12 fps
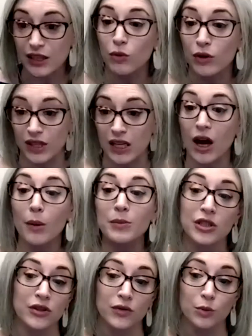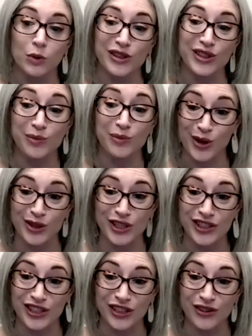what the options were to
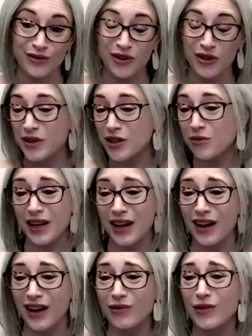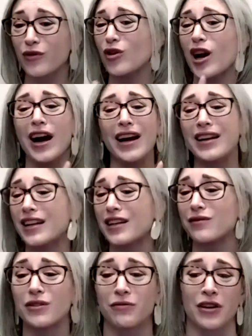purchase a uniform. You would have a variety of
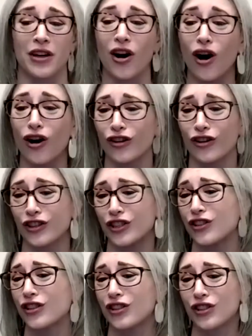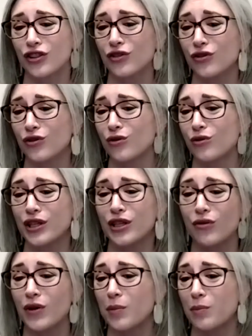different collars. You could do, you
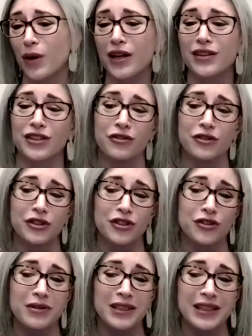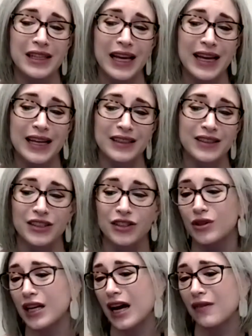know, a button. You could do a lace. You
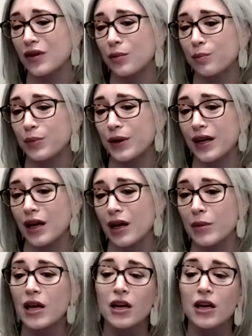could have the bib.